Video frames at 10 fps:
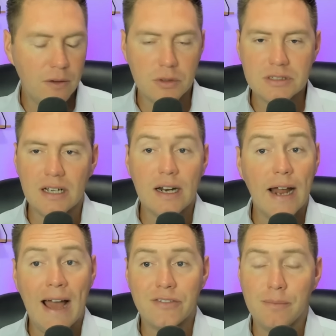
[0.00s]
we're seeing, and I
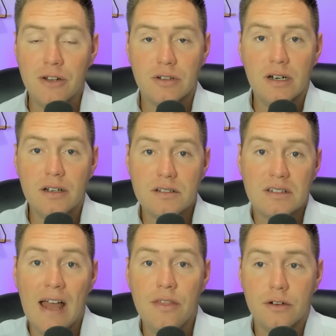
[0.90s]
have to mention it, is
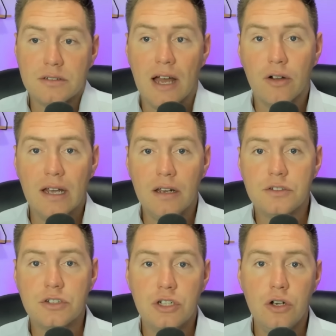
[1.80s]
Tether is now getting
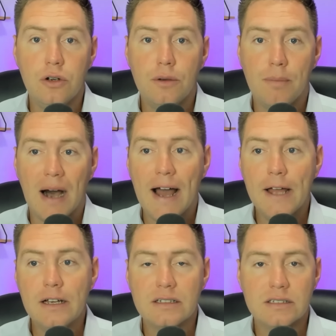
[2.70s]
sued
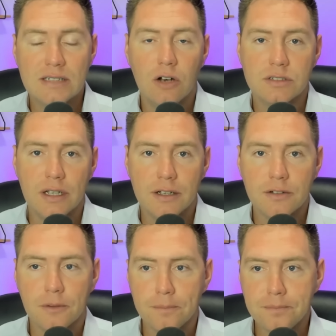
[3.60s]
by
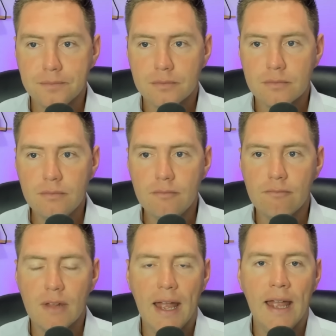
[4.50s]
Celsius.
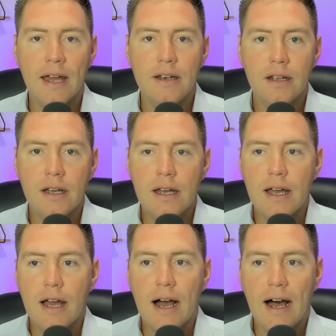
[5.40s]
And
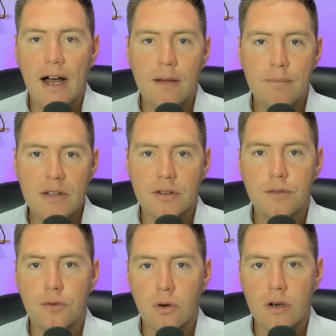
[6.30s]
basically
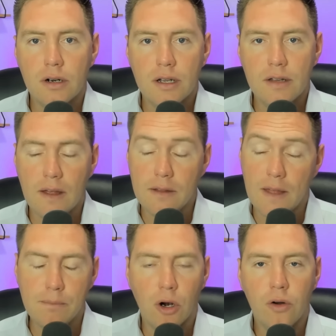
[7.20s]
for they
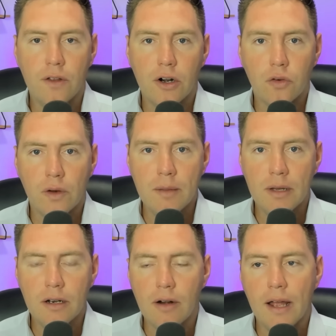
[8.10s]
broke their
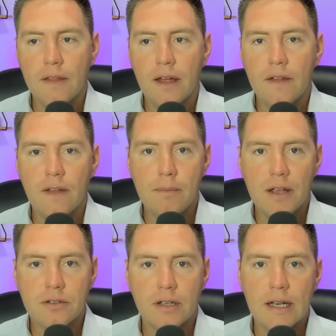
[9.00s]
agreement, right? They
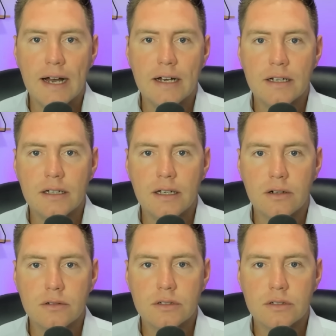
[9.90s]
basically, you know,